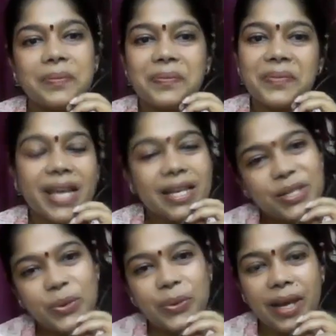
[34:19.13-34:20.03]
Yes,
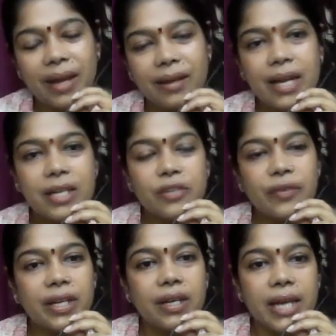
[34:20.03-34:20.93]
you can. That's a
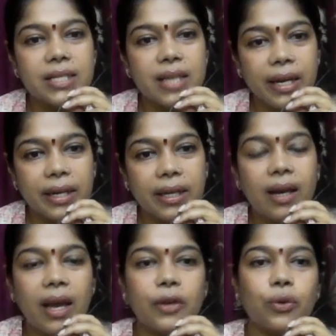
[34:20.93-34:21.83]
very nice idea.
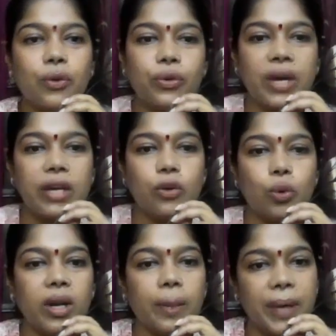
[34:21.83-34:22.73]
I know you can
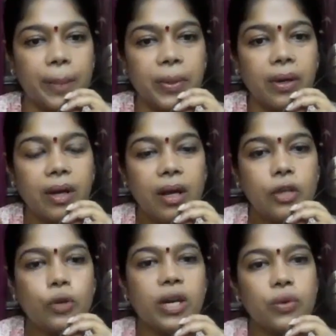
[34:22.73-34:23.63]
roll a paper.
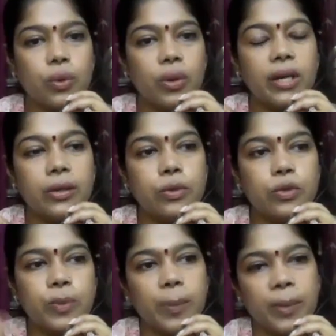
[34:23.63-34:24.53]
You can roll a
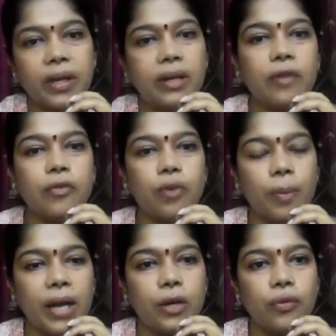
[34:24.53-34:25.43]
newspaper in the
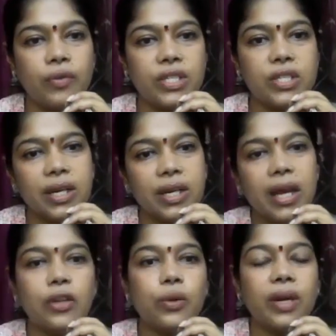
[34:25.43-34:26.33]
format of a stick,
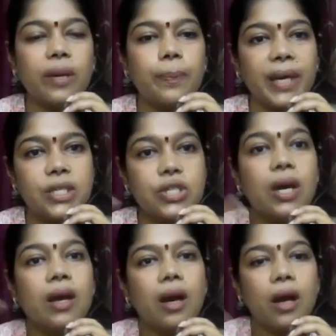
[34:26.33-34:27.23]
and you can paste
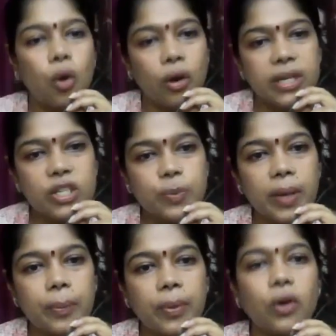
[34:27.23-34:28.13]
a orange
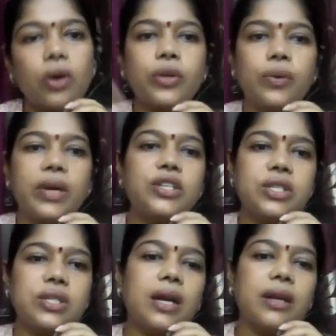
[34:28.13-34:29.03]
paper, or you can
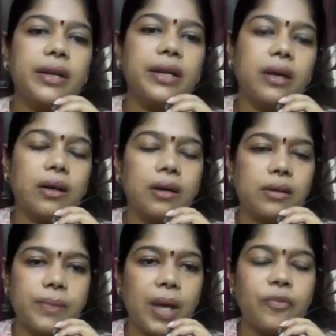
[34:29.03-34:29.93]
just color it
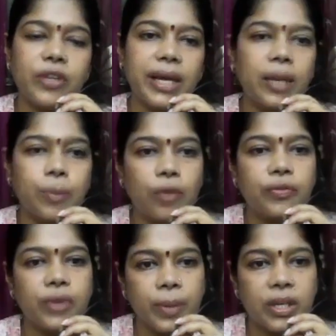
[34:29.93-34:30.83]
up with the help of
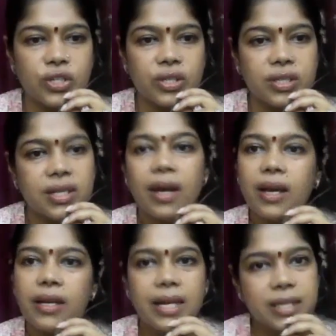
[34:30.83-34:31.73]
the brushes.
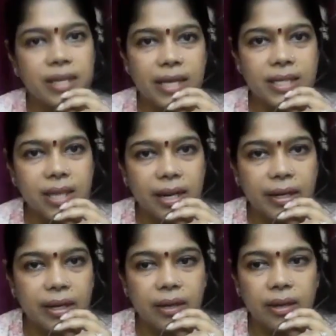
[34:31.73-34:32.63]
That's a nice
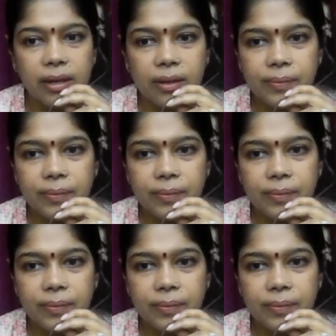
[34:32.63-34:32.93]
idea, Ananya.